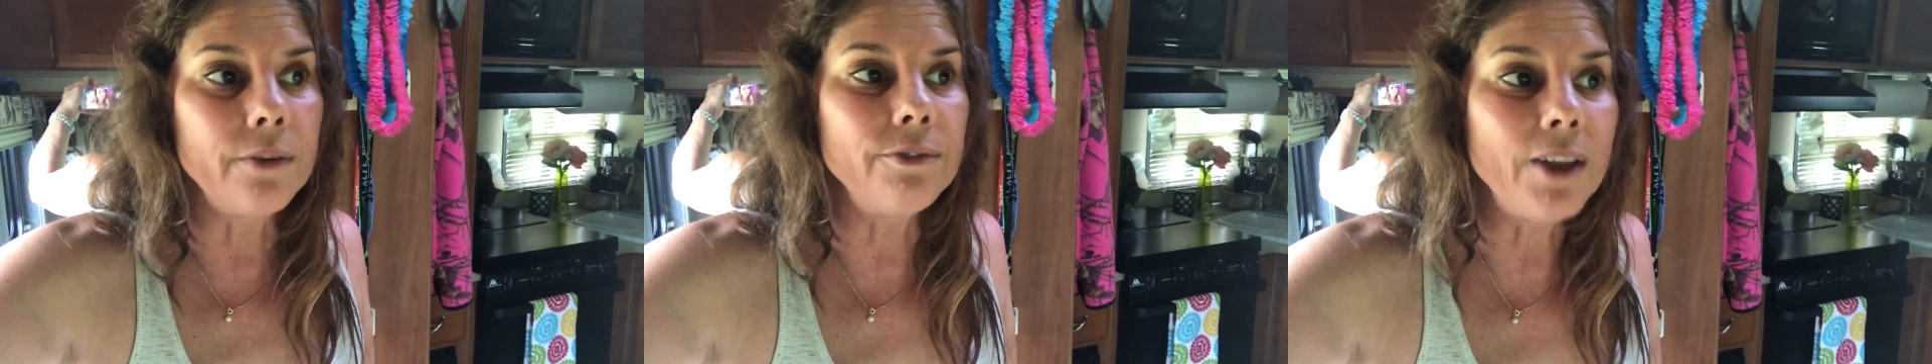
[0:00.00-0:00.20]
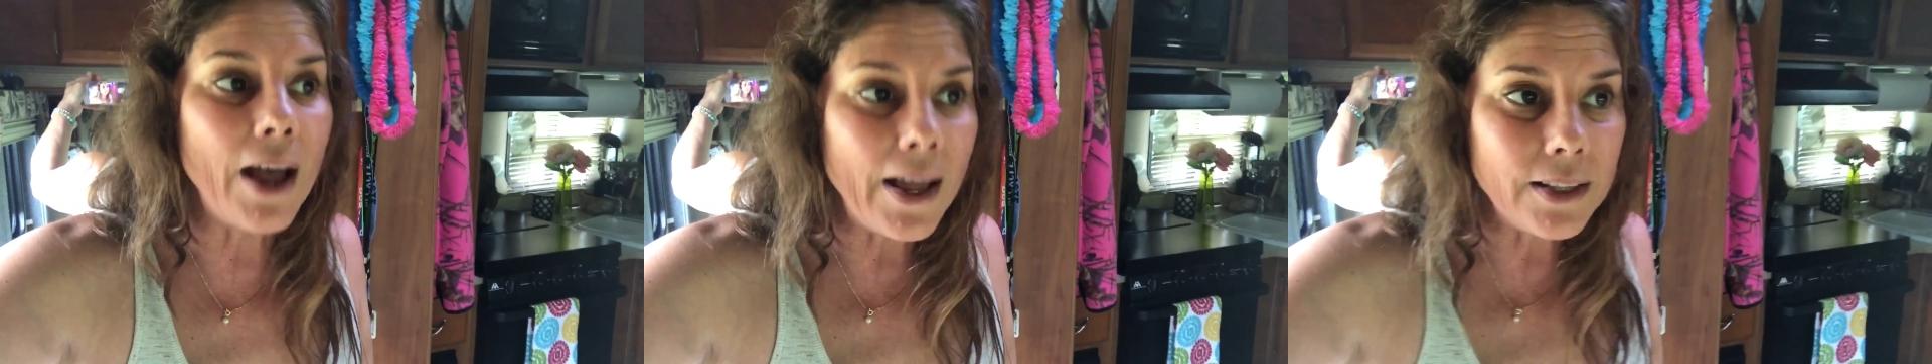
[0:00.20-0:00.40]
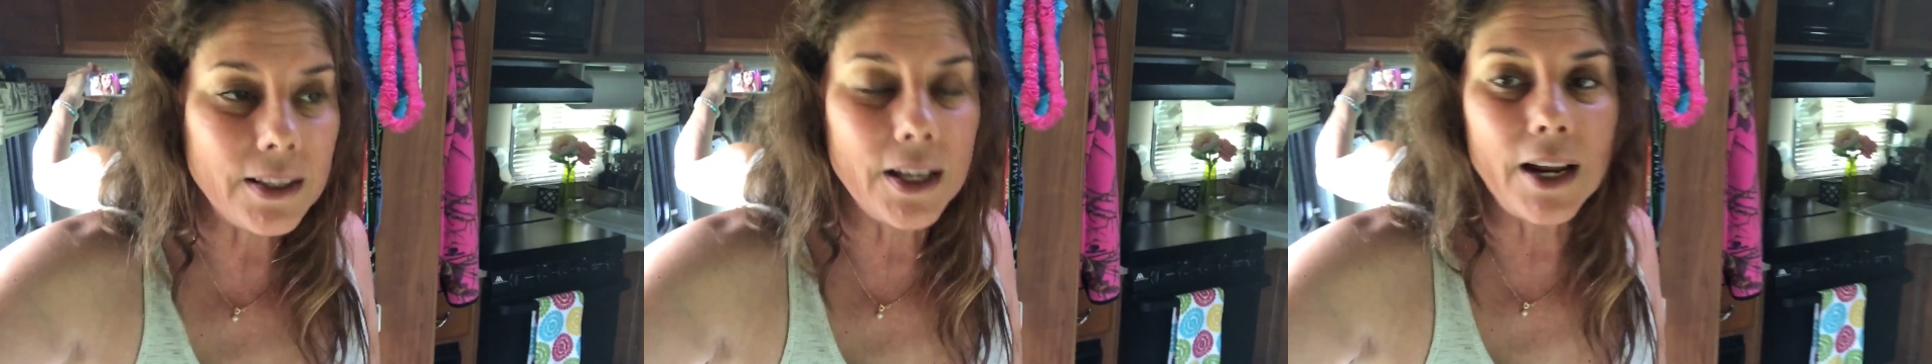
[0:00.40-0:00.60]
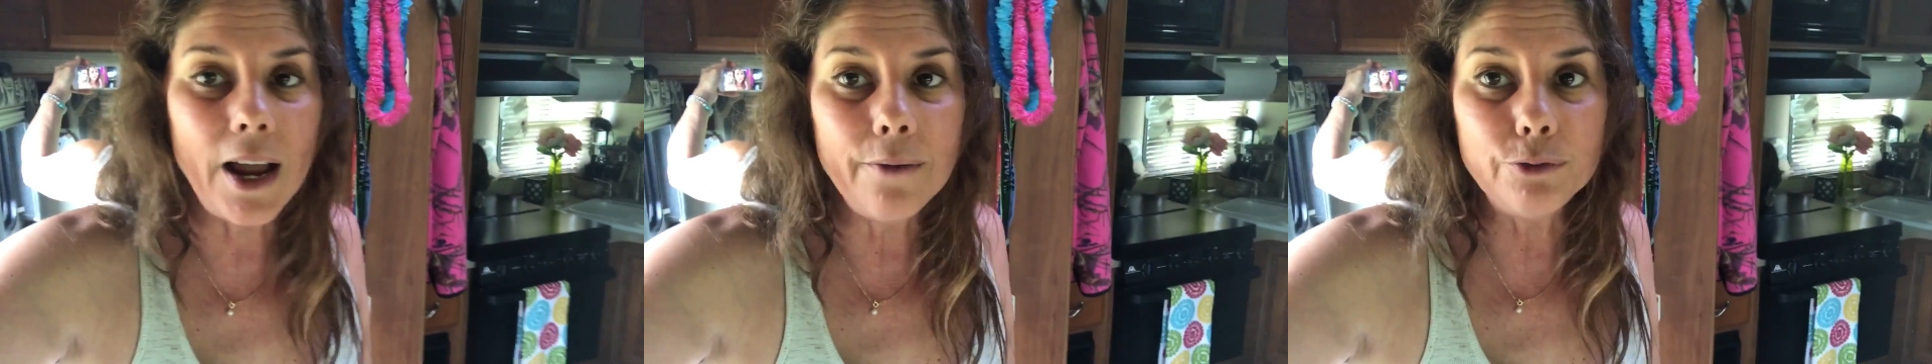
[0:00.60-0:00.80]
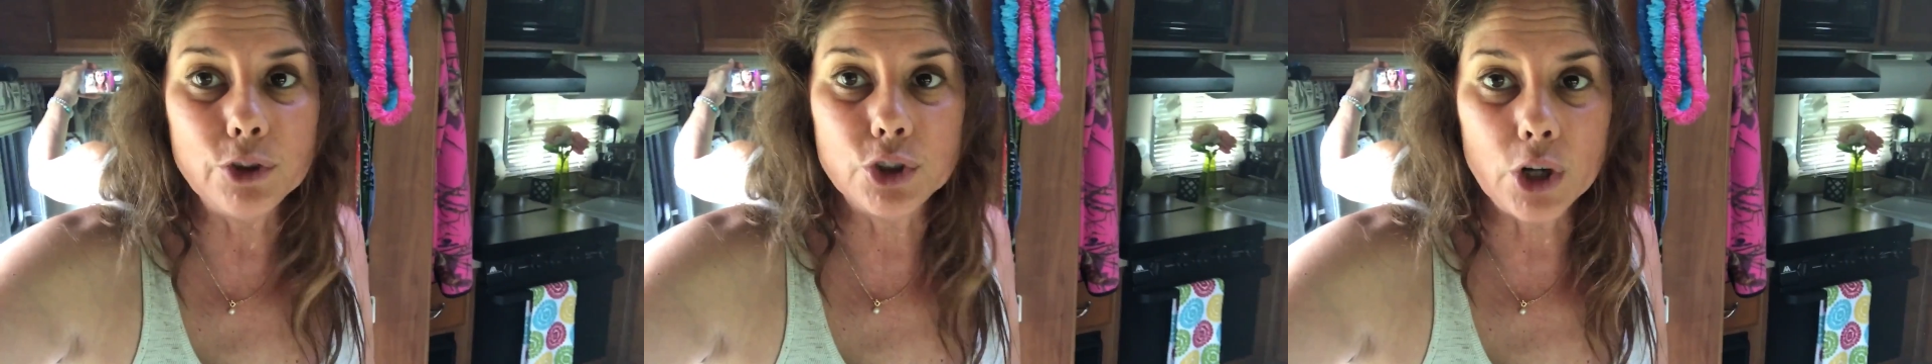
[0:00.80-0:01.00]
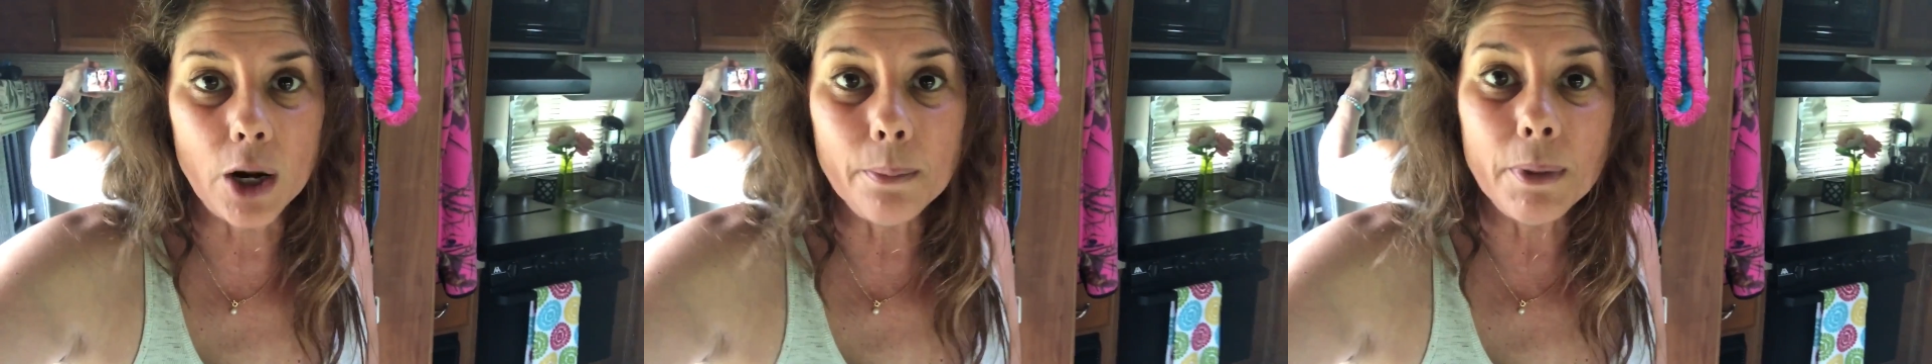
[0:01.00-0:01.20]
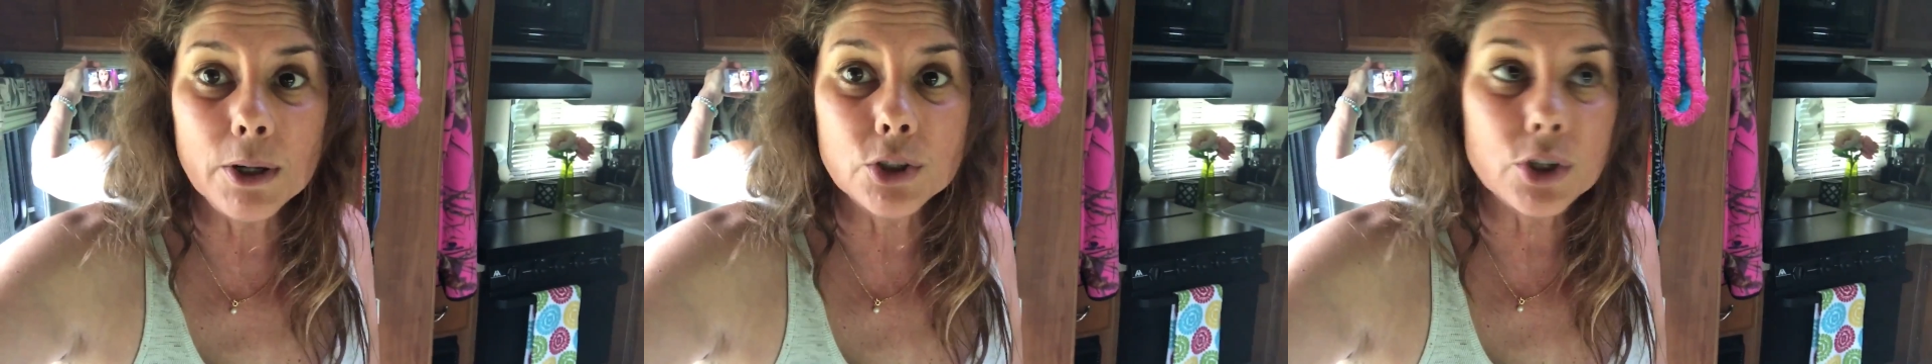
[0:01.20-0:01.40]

If not, then I have to chart my,